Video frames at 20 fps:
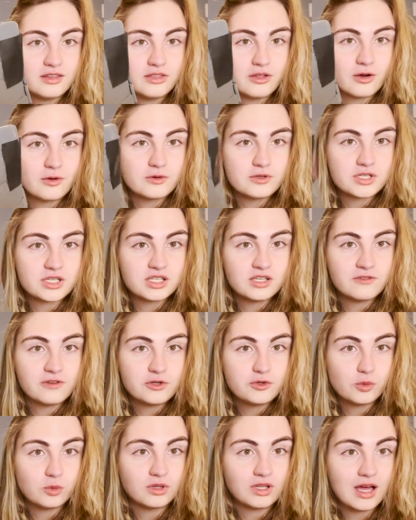those
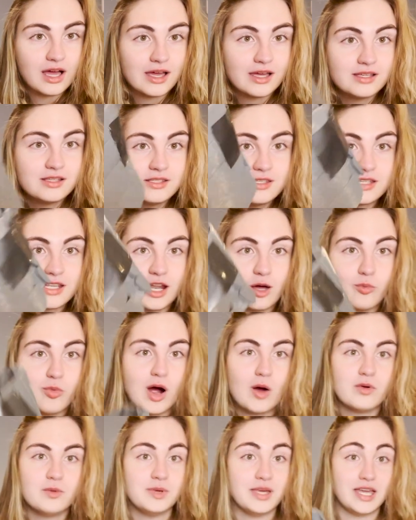individual lines, and I'll
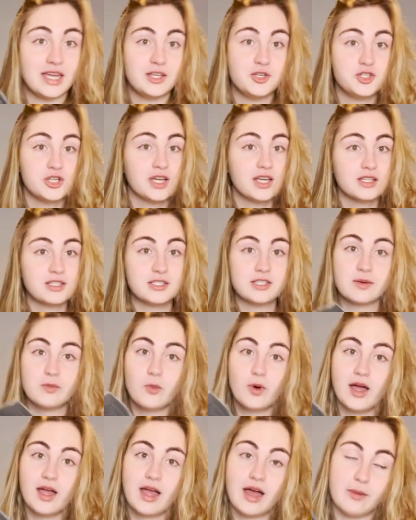probably be hinging it in some way.